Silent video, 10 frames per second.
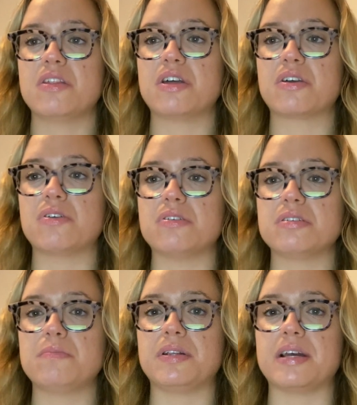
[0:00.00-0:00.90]
the goals
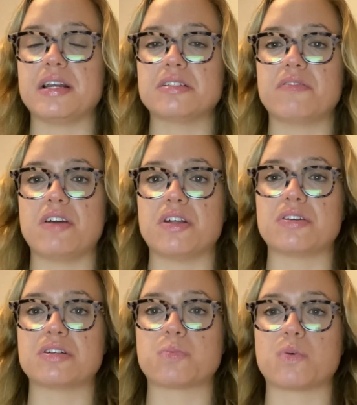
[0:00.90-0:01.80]
and plans of
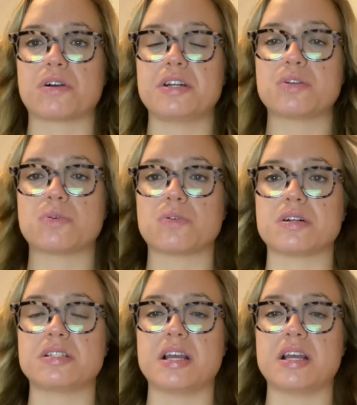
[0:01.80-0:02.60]
others working towards